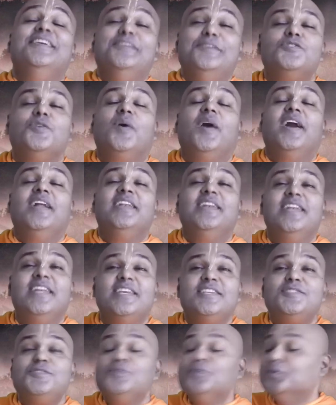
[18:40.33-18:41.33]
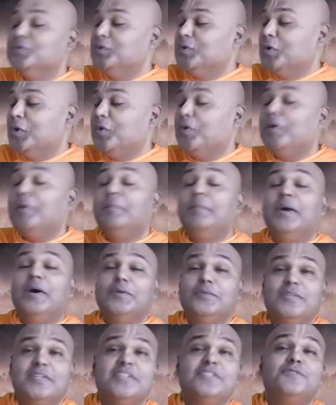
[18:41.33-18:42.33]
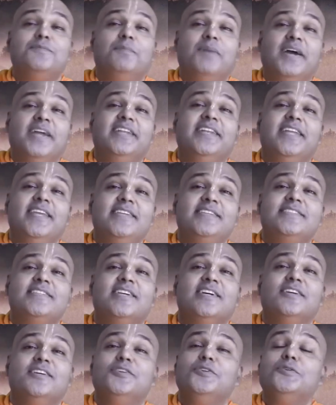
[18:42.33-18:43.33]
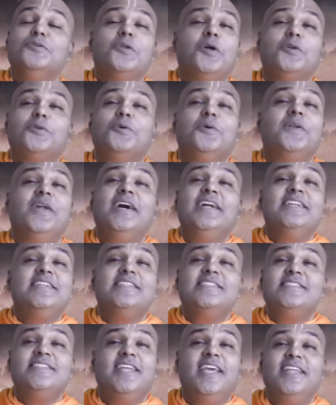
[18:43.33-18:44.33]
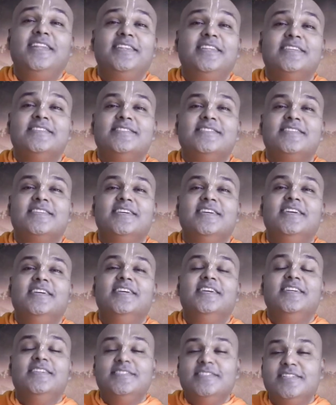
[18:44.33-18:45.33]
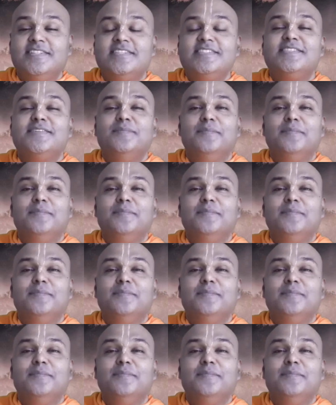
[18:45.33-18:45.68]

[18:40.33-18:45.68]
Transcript: So unless you know about this by nature, you're not going to understand this. Isn't this